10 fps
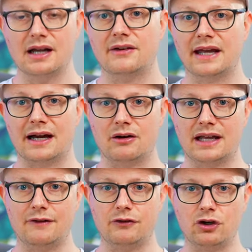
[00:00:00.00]
Now,
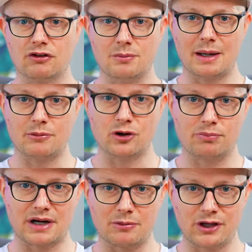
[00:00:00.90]
if you remember
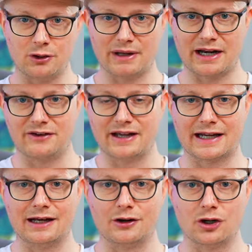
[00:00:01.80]
probably about a
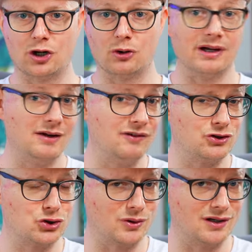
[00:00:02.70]
decade ago, or even
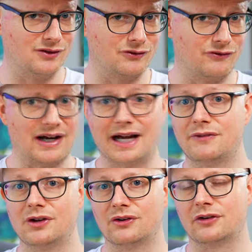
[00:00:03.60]
short as
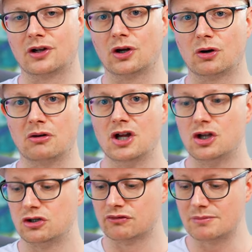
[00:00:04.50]
5 years ago,
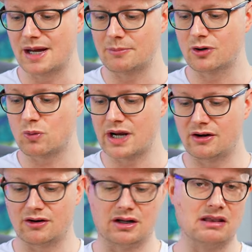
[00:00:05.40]
you remember
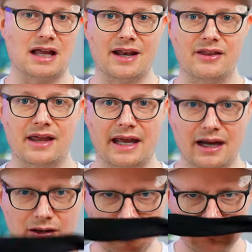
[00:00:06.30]
where a lot of the
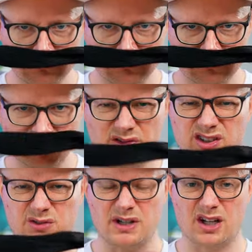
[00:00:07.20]
hair
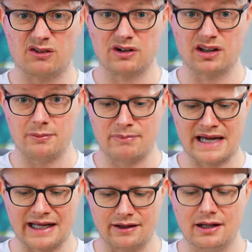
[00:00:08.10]
smelled really
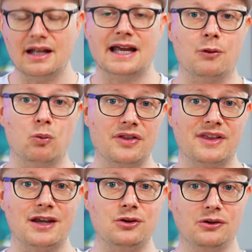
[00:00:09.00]
bad. And what
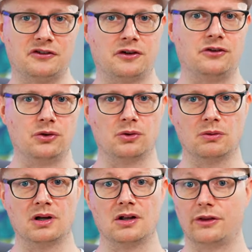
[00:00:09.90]
they used to
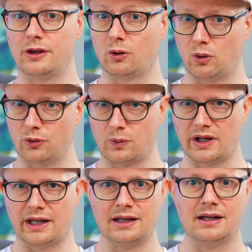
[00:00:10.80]
do, the old
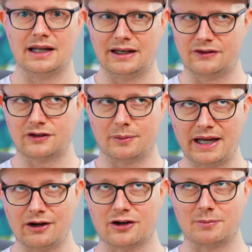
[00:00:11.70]
way, and some
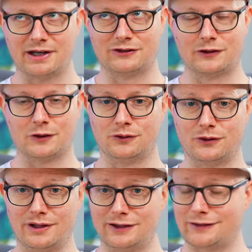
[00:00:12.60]
hair companies still
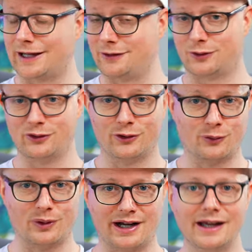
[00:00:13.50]
do this, I don't know
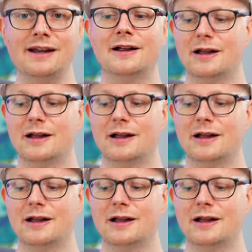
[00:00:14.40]
why,